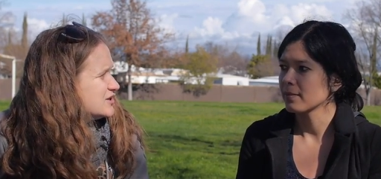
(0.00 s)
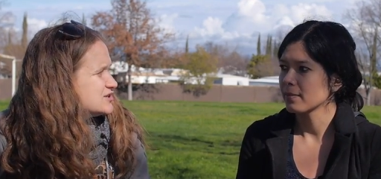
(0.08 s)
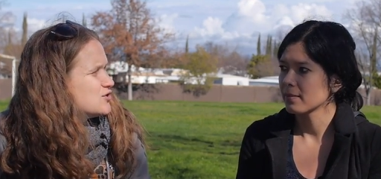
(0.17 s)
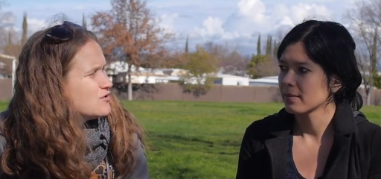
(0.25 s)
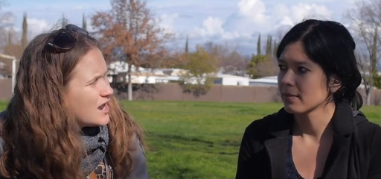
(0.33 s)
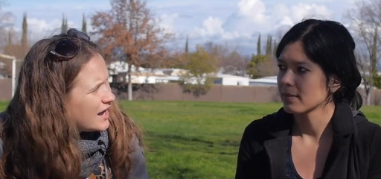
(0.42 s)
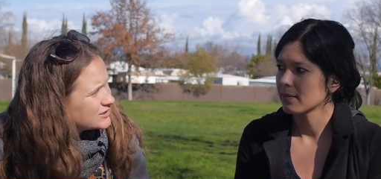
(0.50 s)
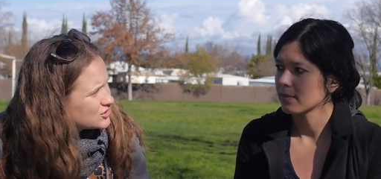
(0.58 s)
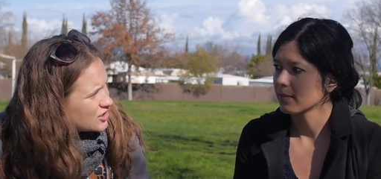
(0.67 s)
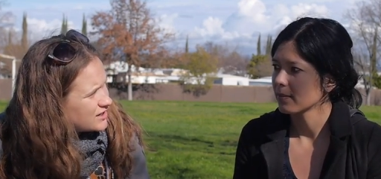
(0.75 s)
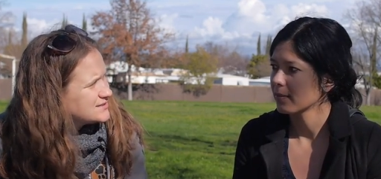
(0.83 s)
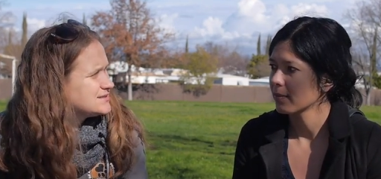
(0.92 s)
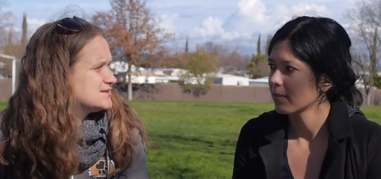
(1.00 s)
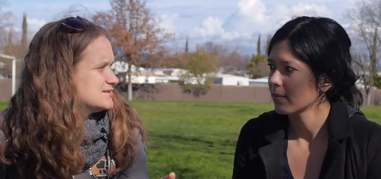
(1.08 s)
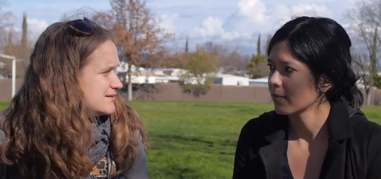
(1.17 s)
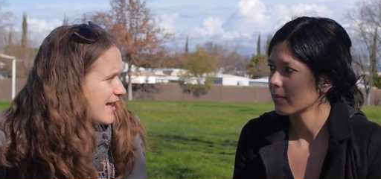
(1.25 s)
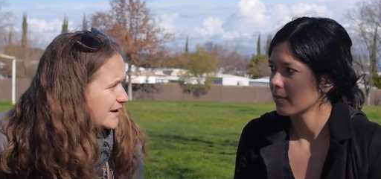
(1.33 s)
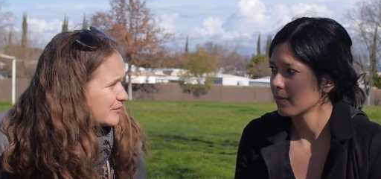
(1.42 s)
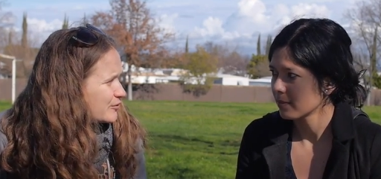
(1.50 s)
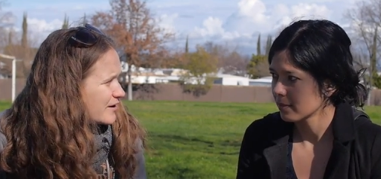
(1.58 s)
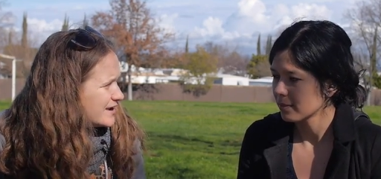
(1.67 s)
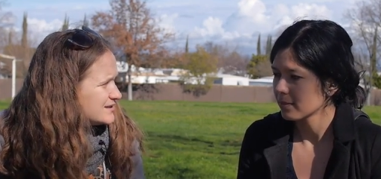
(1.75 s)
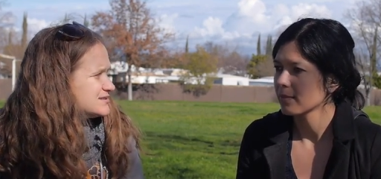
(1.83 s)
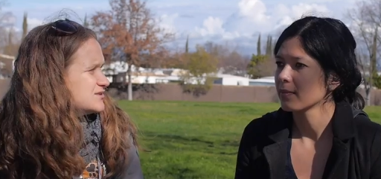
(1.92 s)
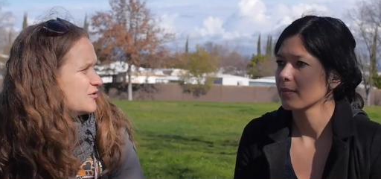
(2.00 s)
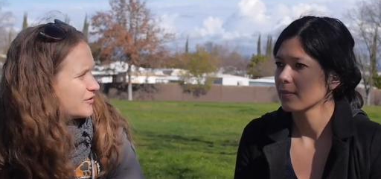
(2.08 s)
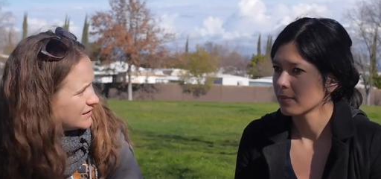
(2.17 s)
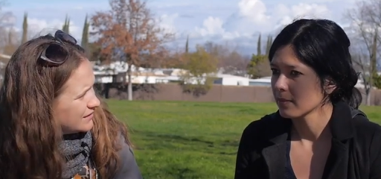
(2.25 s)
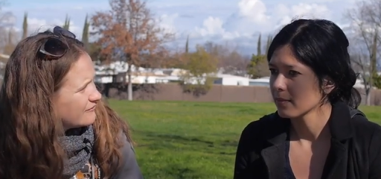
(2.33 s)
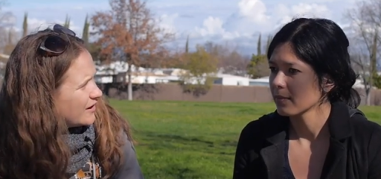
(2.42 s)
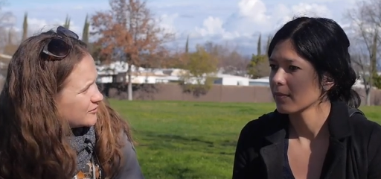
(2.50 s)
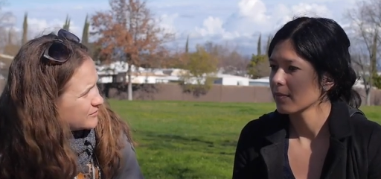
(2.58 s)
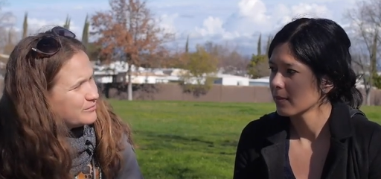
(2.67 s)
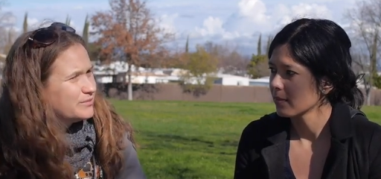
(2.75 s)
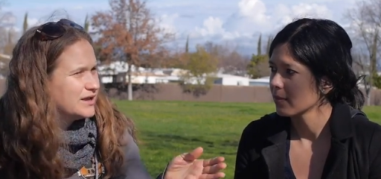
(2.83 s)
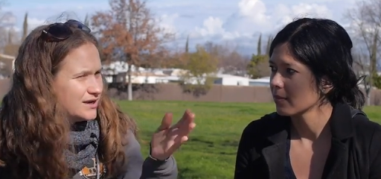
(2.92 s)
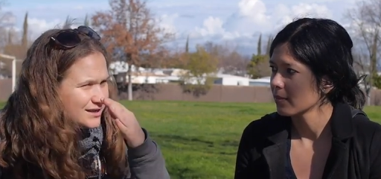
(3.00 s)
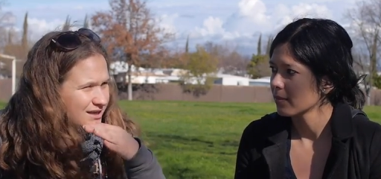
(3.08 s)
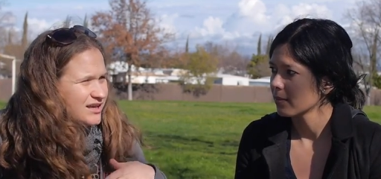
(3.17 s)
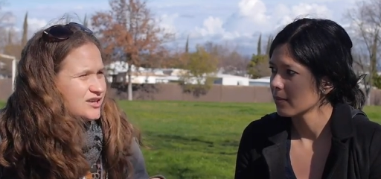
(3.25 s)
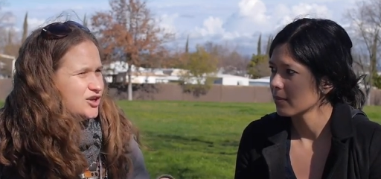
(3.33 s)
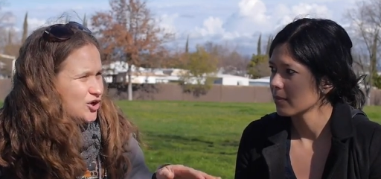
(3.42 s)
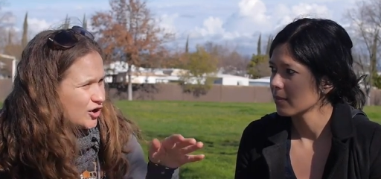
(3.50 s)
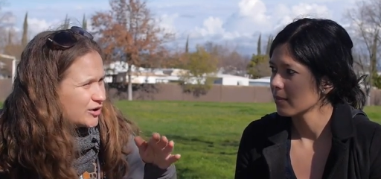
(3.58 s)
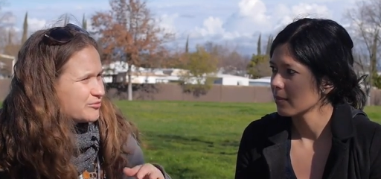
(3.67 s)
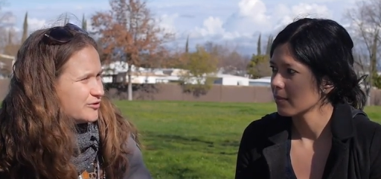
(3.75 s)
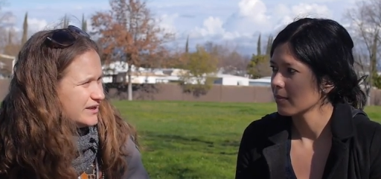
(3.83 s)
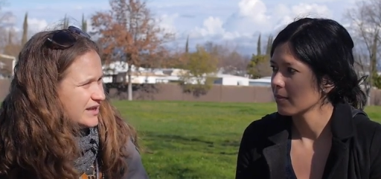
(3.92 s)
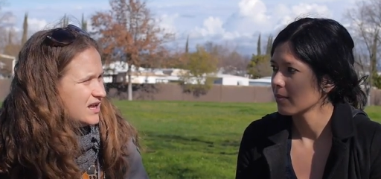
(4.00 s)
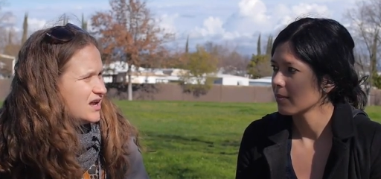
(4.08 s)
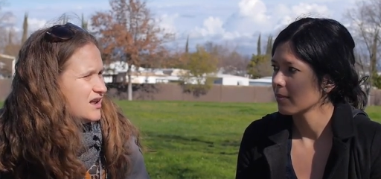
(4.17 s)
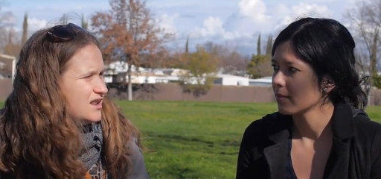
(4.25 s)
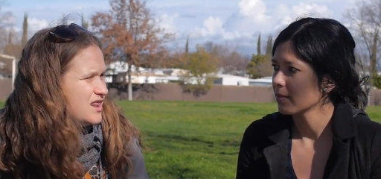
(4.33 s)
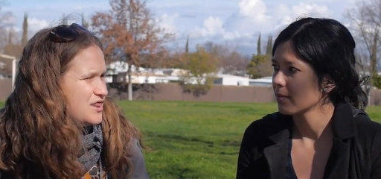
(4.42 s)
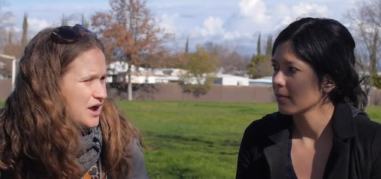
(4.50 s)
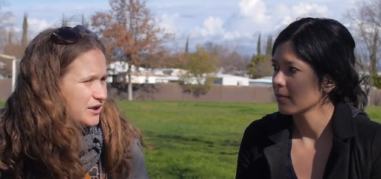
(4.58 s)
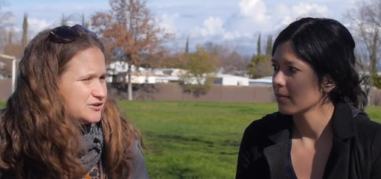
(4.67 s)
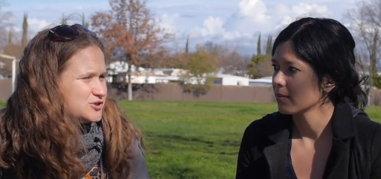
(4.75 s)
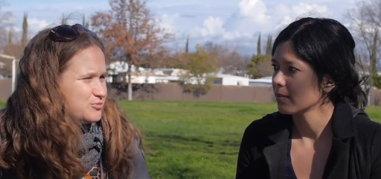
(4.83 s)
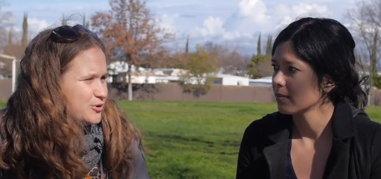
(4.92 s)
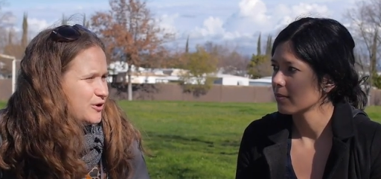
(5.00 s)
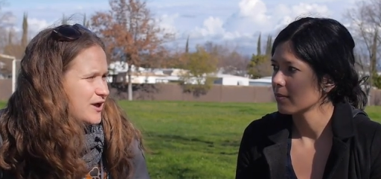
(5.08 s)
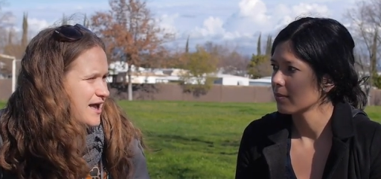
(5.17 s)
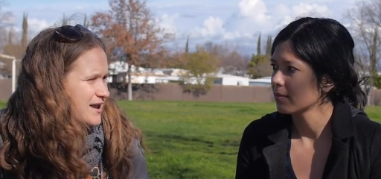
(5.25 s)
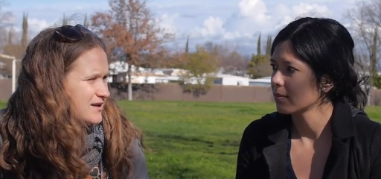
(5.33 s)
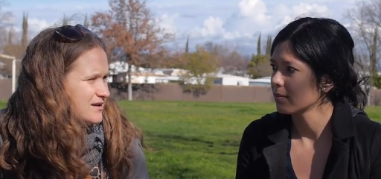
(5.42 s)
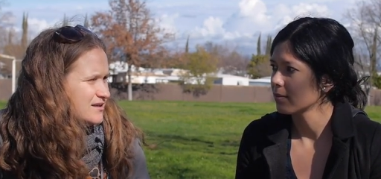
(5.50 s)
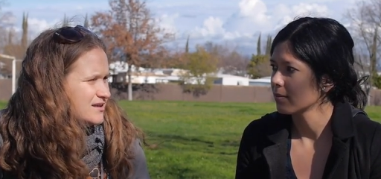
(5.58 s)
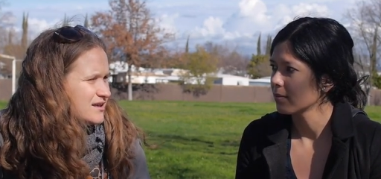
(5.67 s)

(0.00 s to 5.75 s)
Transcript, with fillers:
Speaker 1: So not just animal rights or the environment, but, you know, are pretty knowledgeable and